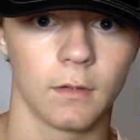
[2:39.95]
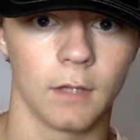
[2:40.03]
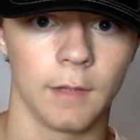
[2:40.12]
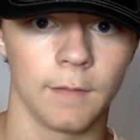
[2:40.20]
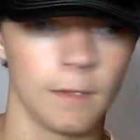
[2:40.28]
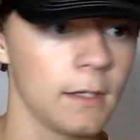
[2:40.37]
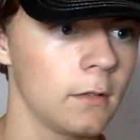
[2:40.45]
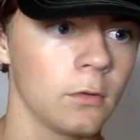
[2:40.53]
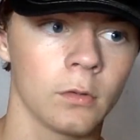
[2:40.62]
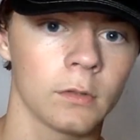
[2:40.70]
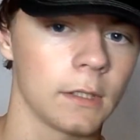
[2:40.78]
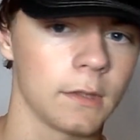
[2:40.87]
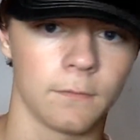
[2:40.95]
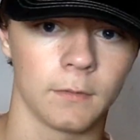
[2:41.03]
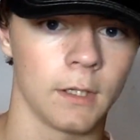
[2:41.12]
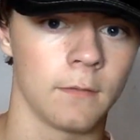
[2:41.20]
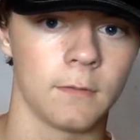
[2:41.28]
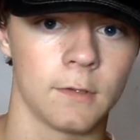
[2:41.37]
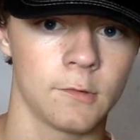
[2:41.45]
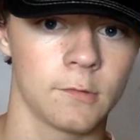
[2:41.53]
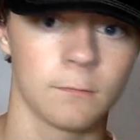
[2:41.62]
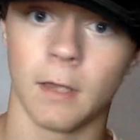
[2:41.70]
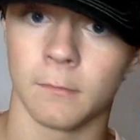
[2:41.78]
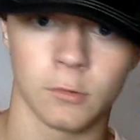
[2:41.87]
and they didn't look like the
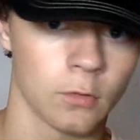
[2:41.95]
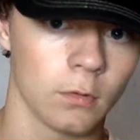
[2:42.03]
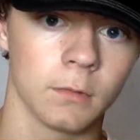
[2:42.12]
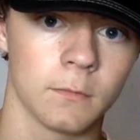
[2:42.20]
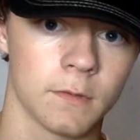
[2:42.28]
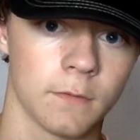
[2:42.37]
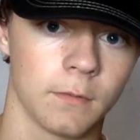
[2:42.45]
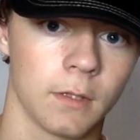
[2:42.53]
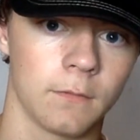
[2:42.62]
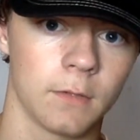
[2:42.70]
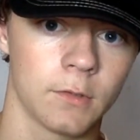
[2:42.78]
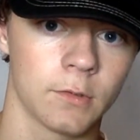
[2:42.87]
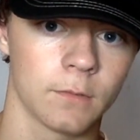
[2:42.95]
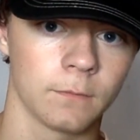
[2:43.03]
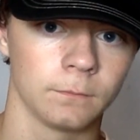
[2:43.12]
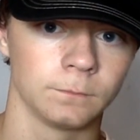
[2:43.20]
Filet-O-Fish. I was told it was the Filet-O-Fish.